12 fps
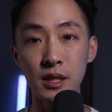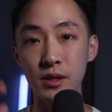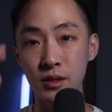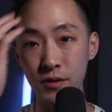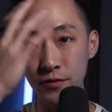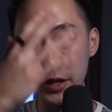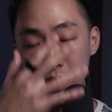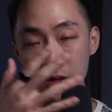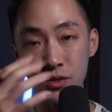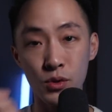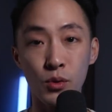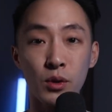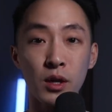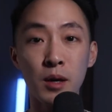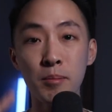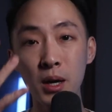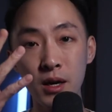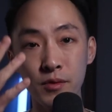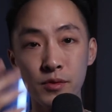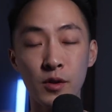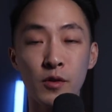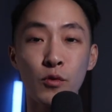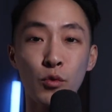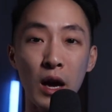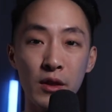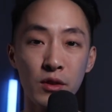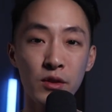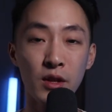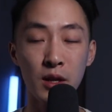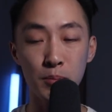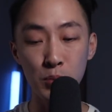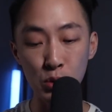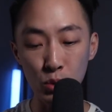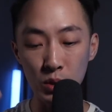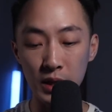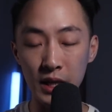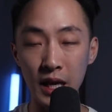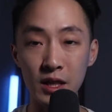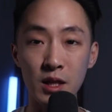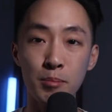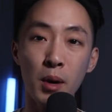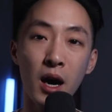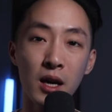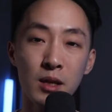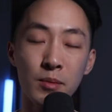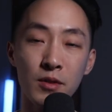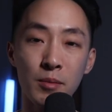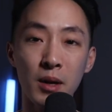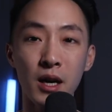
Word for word: in the face or above rather than pooling at the bottom of the